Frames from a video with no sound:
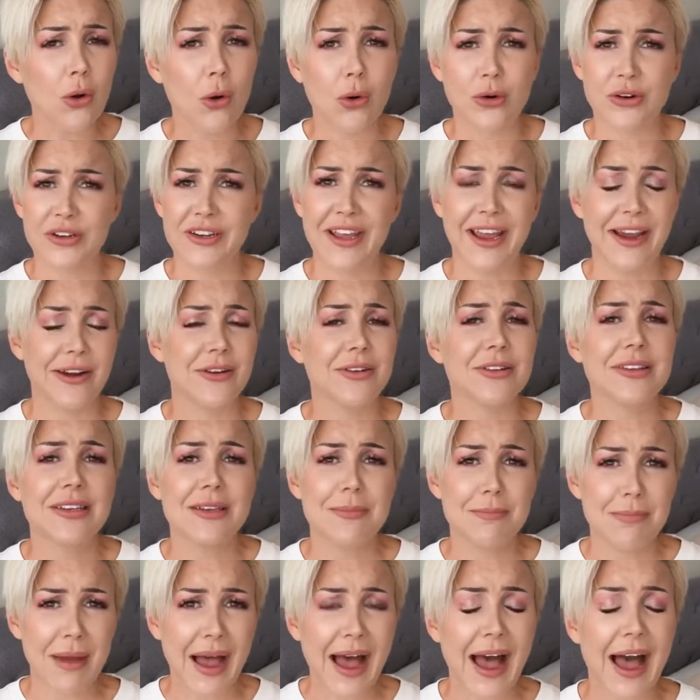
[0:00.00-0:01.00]
or
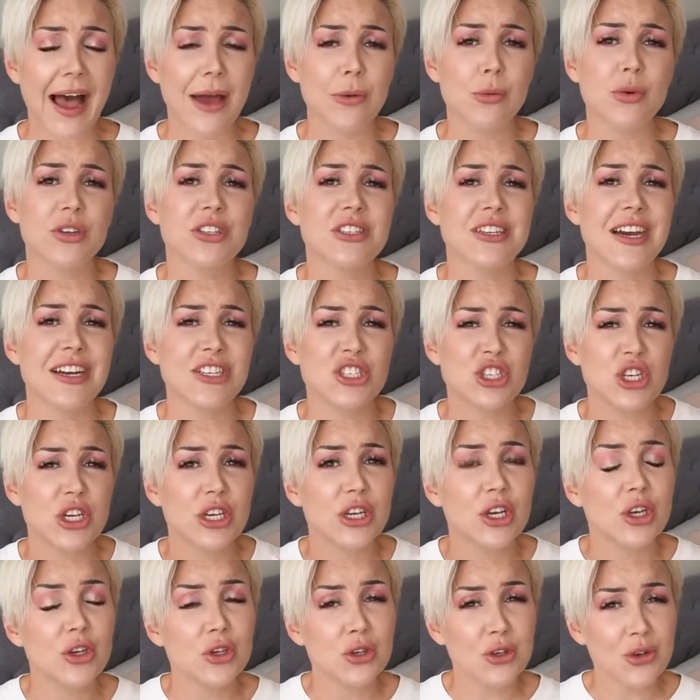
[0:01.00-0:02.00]
inherently bad with
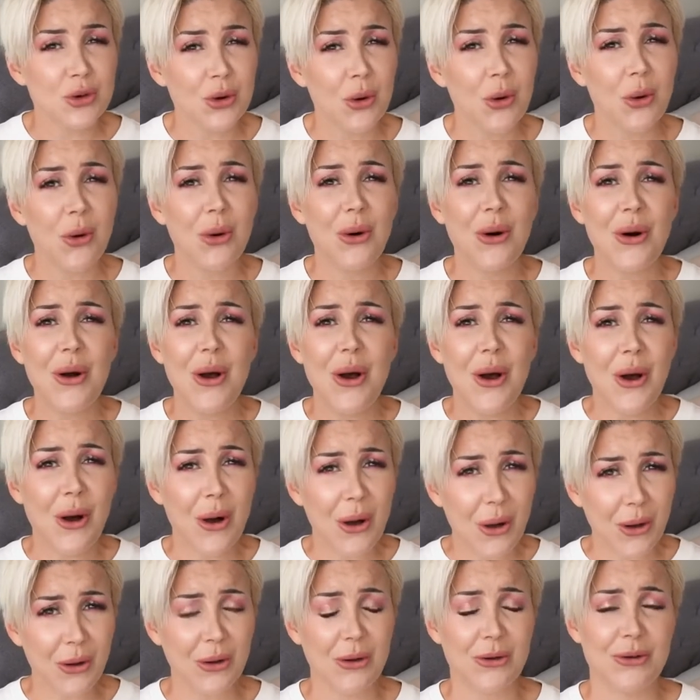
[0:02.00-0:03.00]
touching your
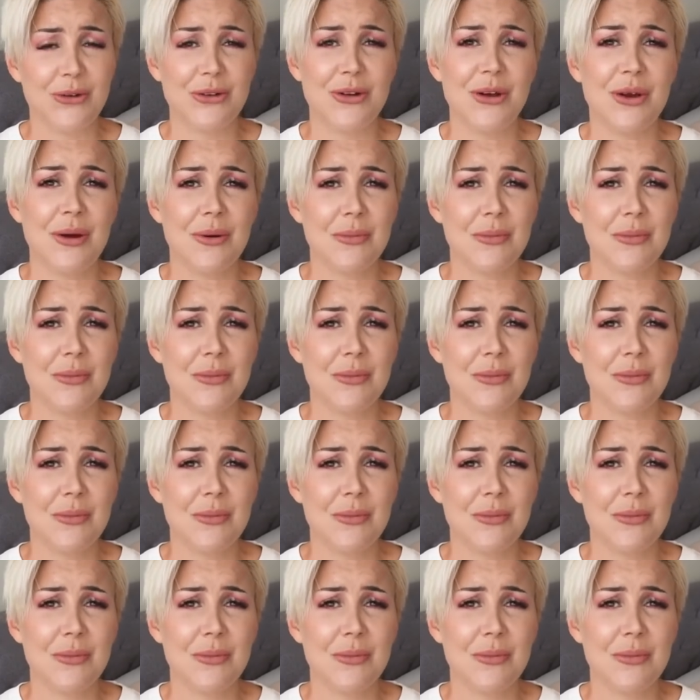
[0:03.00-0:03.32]
own